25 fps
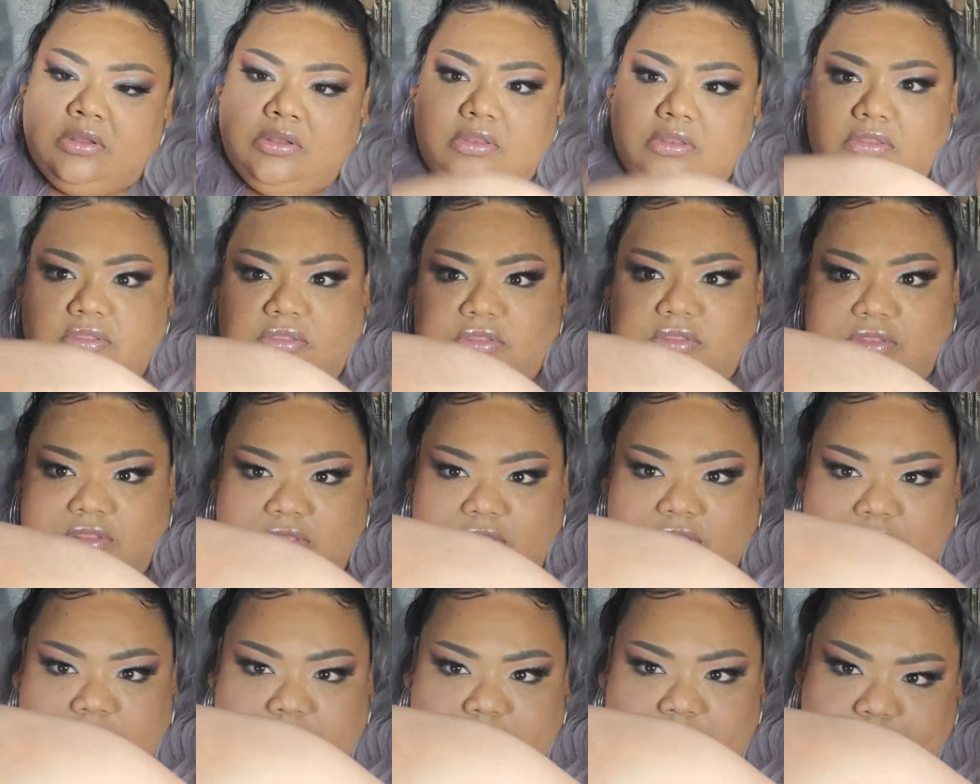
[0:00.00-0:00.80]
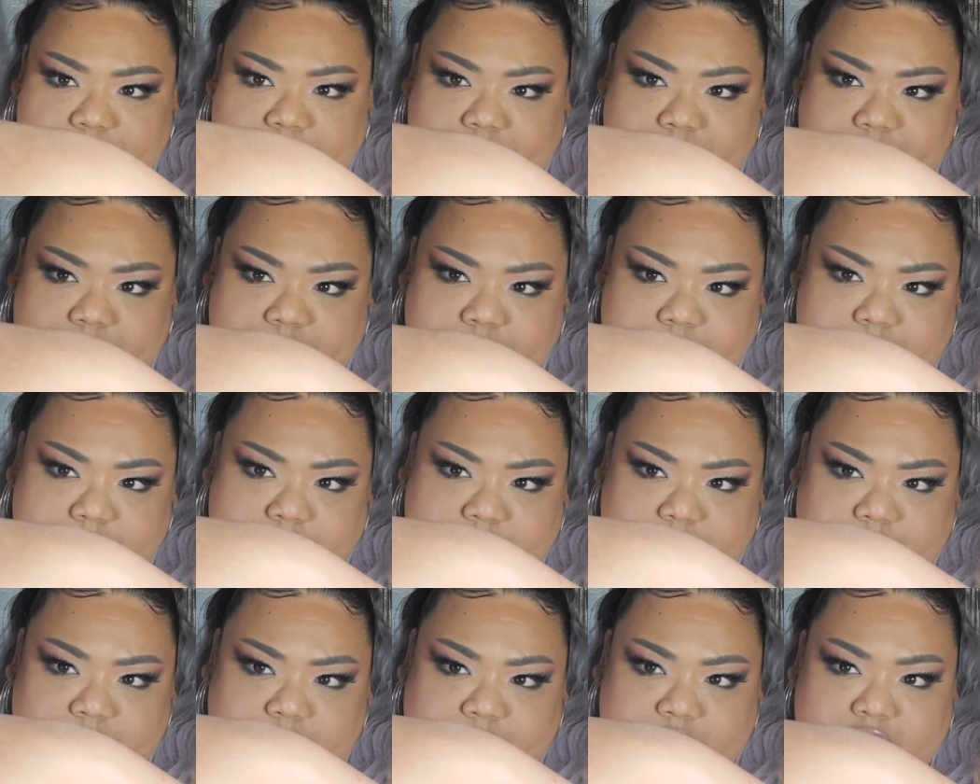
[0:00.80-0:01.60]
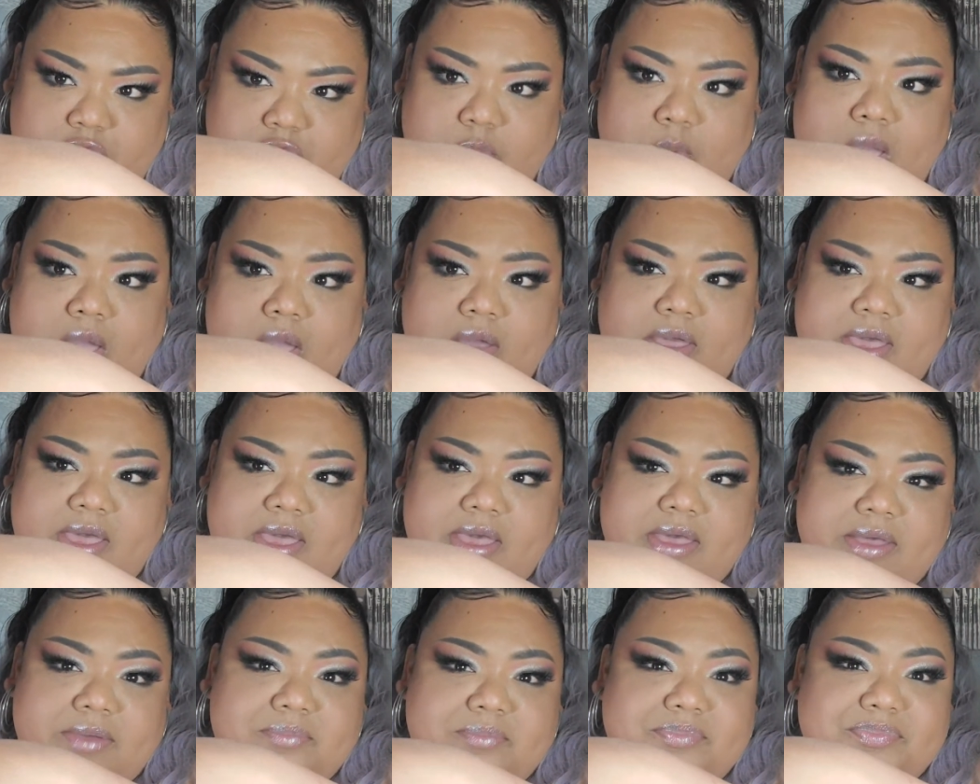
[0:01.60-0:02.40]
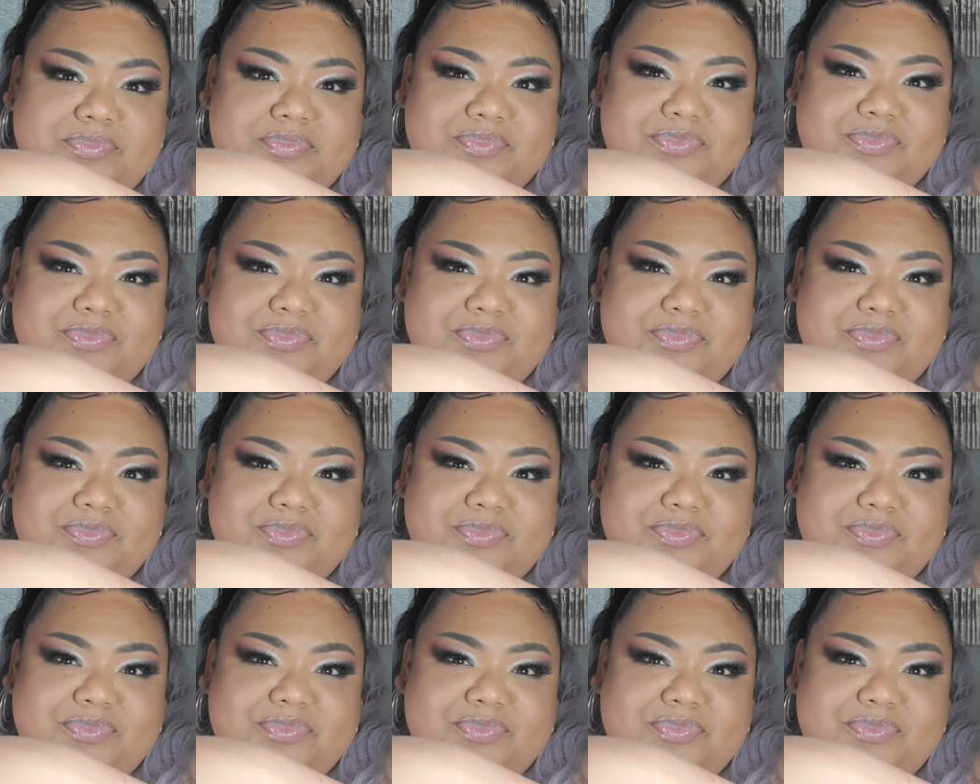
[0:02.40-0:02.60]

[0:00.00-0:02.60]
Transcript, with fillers: Let's see. You're welcome.